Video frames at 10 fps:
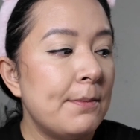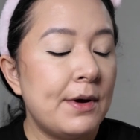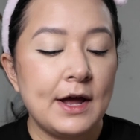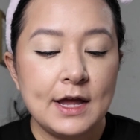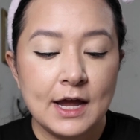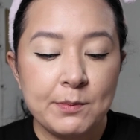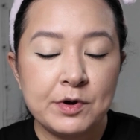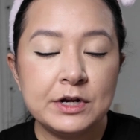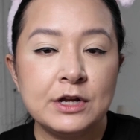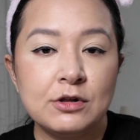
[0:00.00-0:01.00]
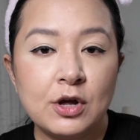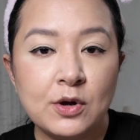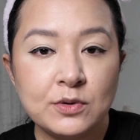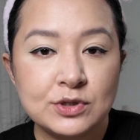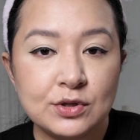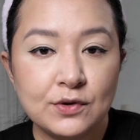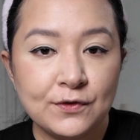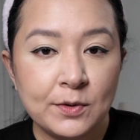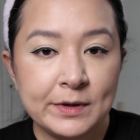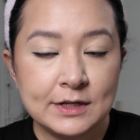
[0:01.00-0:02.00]
But I am running low, so the
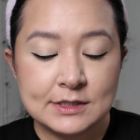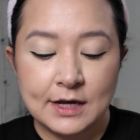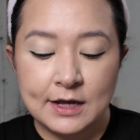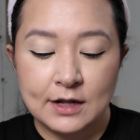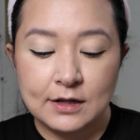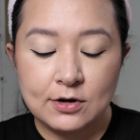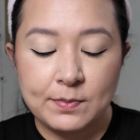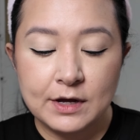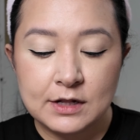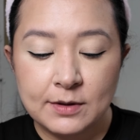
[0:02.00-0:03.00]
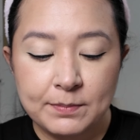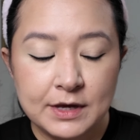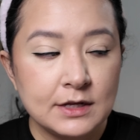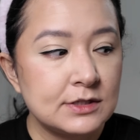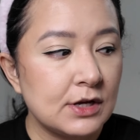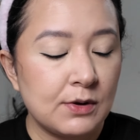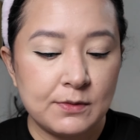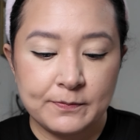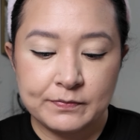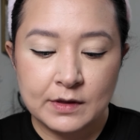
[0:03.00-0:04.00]
formula is getting a little bit clumpy,
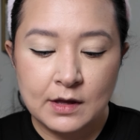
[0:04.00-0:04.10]
so